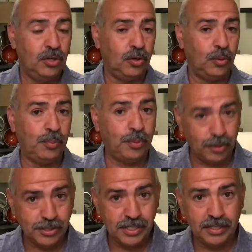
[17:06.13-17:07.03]
or a
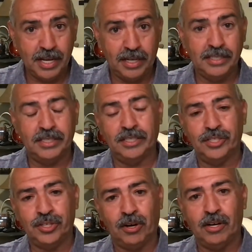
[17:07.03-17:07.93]
person that is in
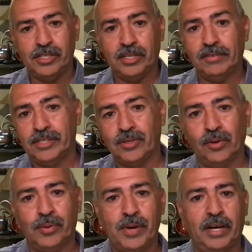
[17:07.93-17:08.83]
charge of the
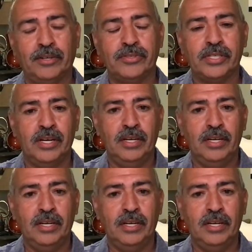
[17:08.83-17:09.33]
solar panels,